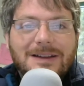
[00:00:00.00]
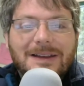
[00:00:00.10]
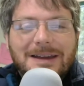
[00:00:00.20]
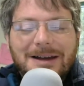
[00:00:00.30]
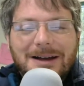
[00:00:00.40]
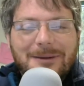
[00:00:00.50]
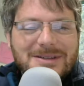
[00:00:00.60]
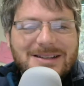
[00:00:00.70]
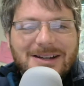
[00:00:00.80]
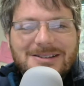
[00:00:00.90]
Like
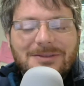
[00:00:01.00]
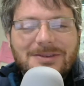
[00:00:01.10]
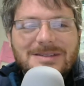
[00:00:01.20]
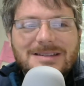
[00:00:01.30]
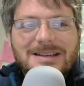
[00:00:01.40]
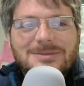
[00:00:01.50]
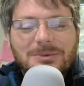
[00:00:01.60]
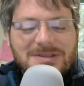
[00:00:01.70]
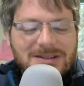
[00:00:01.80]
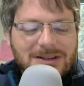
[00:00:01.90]
Ms. Hutch often says,
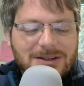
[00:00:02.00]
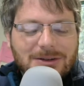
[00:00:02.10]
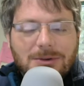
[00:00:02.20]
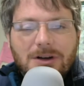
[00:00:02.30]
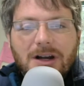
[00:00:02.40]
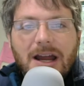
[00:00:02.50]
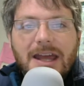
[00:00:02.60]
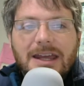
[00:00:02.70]
when we start a new quarter,